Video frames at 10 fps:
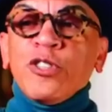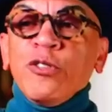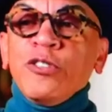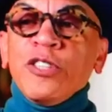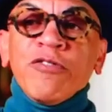
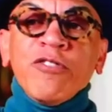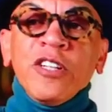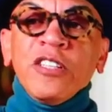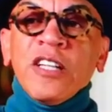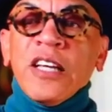too
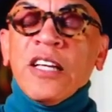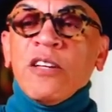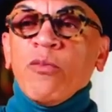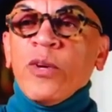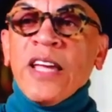
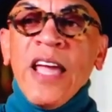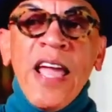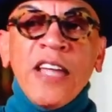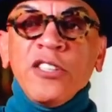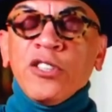different. We
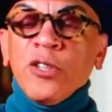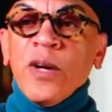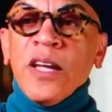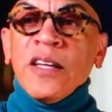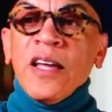can't do
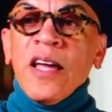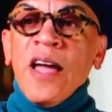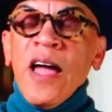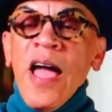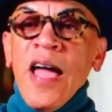it.
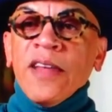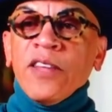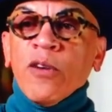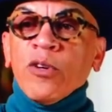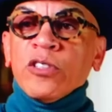And
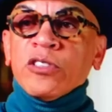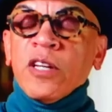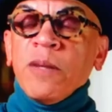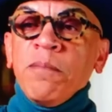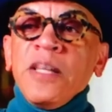there
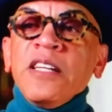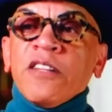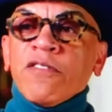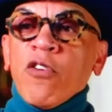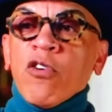was
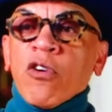immediate phone